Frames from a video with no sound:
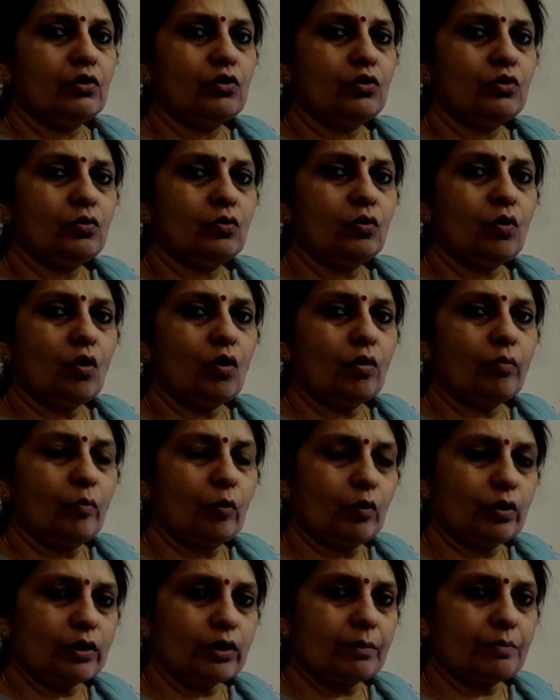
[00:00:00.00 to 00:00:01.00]
two or
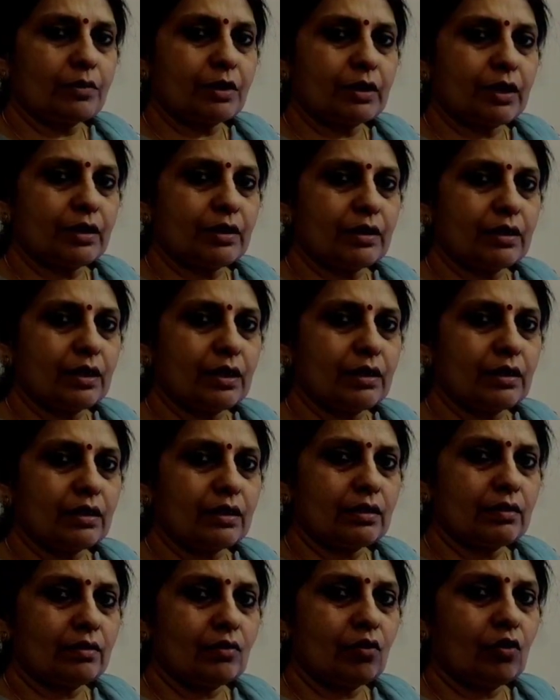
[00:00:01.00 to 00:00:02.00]
more substances
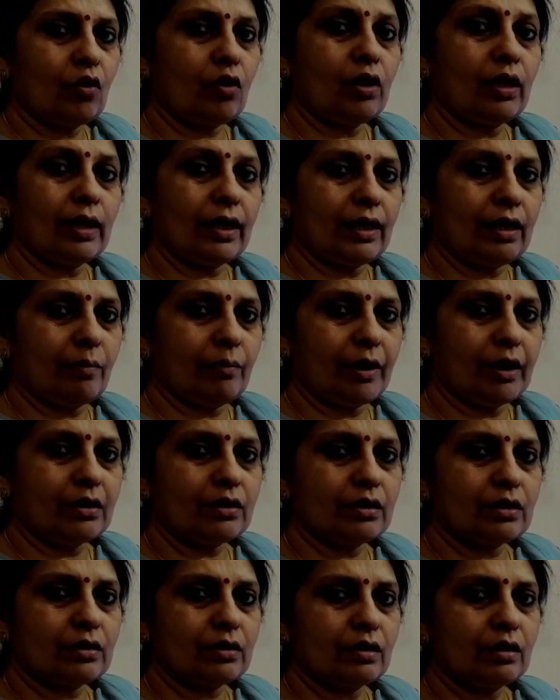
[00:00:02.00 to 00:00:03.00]
or
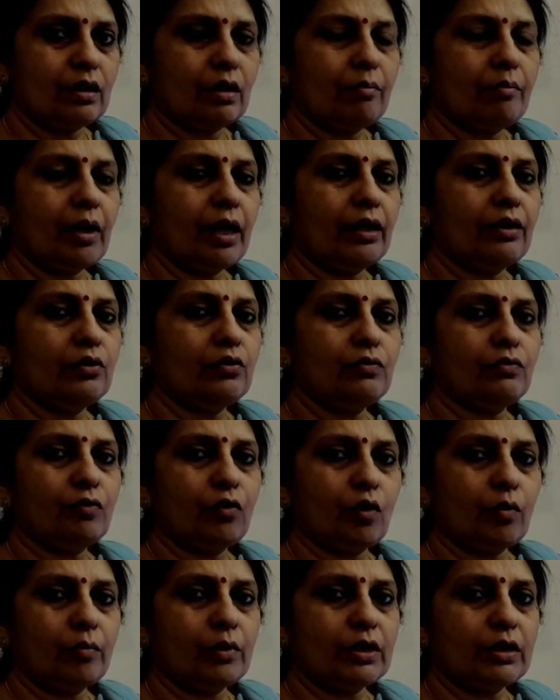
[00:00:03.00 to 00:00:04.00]
elements combine to
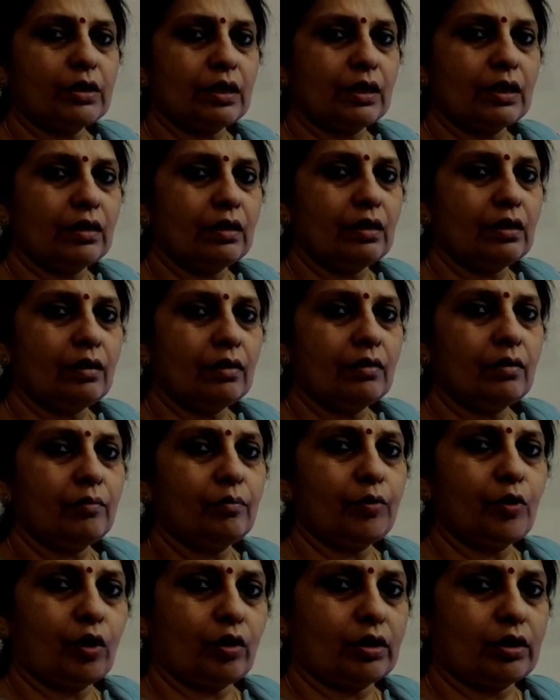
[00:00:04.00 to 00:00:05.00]
form a single
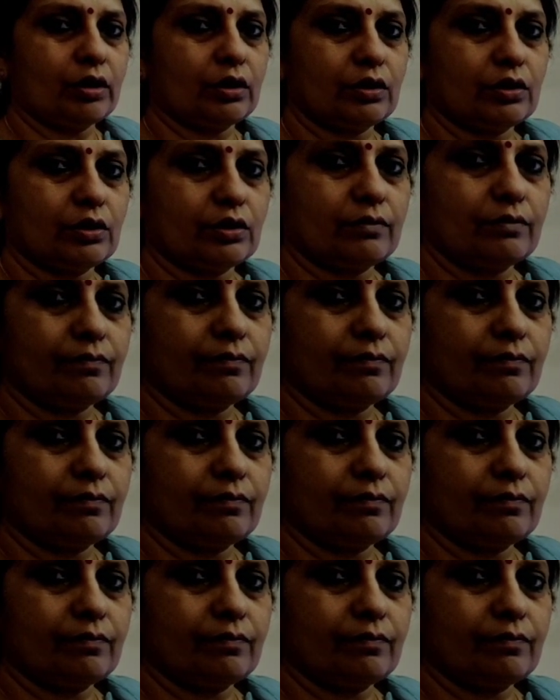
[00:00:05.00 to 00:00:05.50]
product.